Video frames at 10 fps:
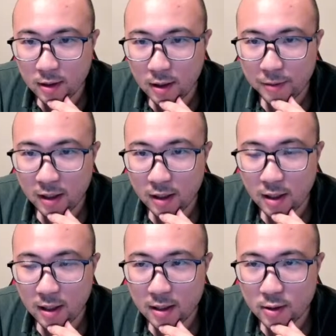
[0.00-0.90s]
I mean,
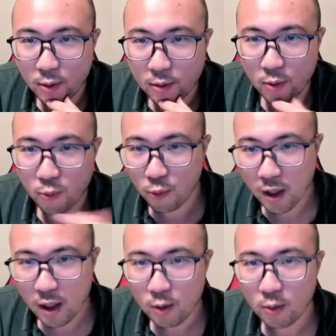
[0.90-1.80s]
so the
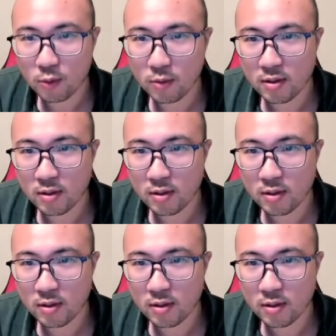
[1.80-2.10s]
real